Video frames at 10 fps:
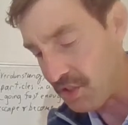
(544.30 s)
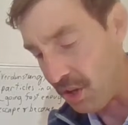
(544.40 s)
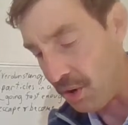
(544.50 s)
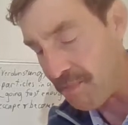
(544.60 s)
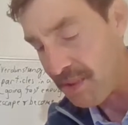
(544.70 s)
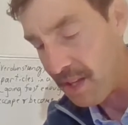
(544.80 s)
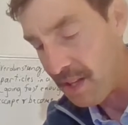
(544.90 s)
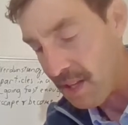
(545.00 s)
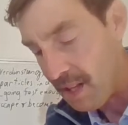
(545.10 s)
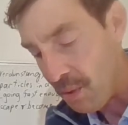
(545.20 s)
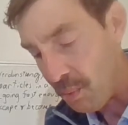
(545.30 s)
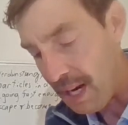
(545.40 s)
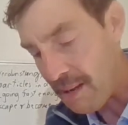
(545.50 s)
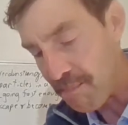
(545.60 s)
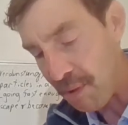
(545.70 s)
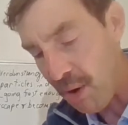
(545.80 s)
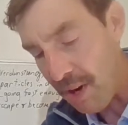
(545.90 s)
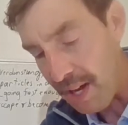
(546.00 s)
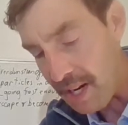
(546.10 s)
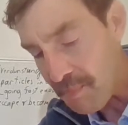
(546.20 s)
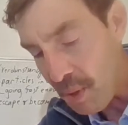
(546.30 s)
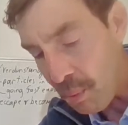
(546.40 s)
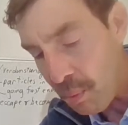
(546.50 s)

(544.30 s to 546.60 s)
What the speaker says: so when I blow on it,